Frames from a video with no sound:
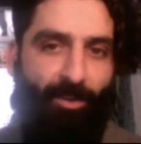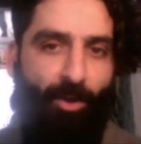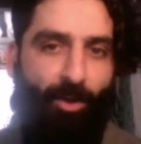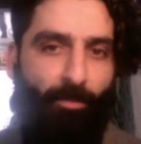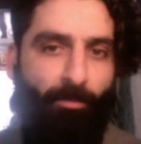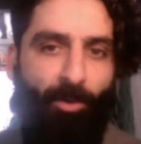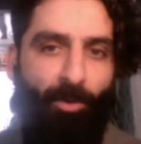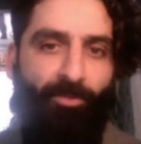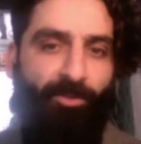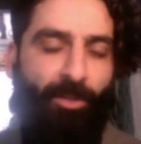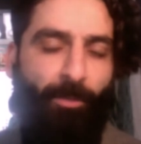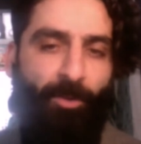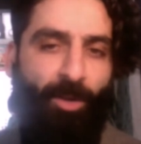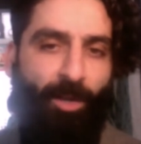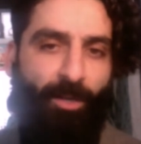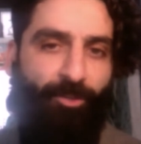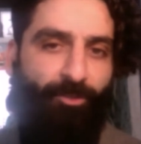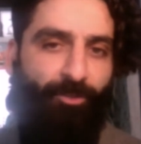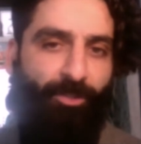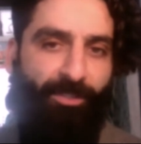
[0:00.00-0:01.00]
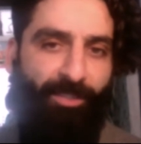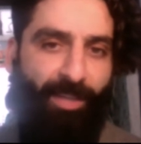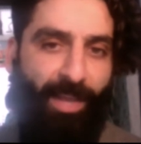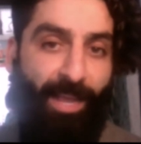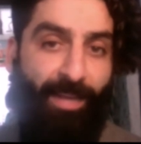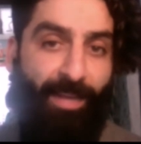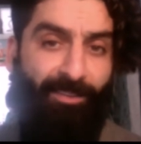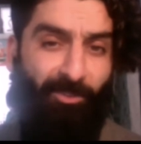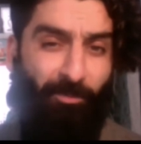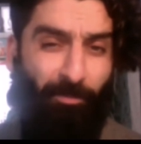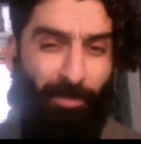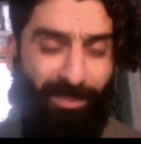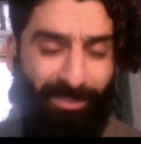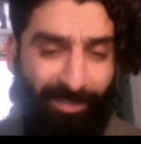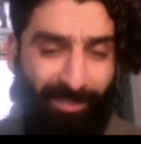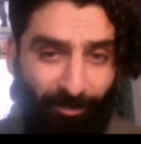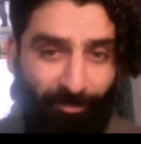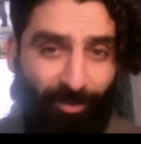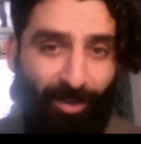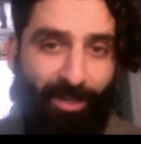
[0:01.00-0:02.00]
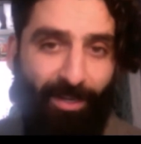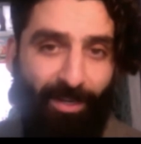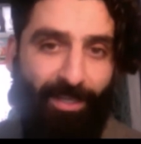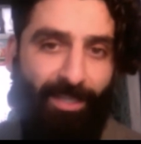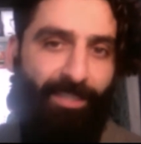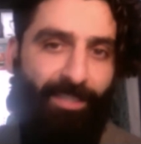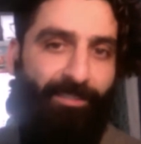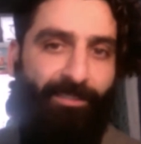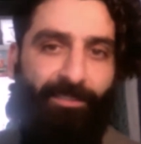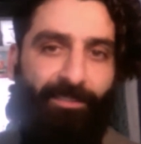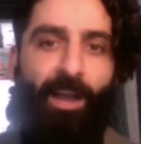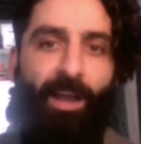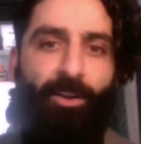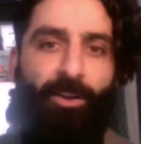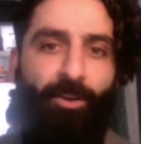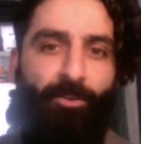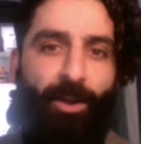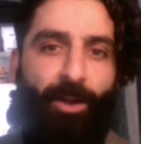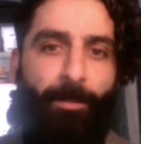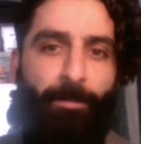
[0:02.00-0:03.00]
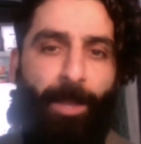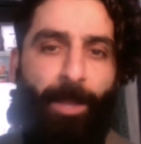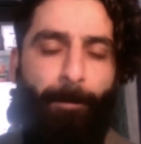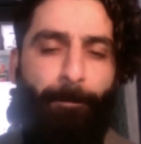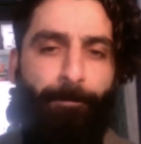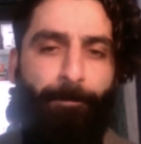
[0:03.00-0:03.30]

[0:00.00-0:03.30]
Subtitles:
on Muslim countries' land, specifically in Saudi Arabia.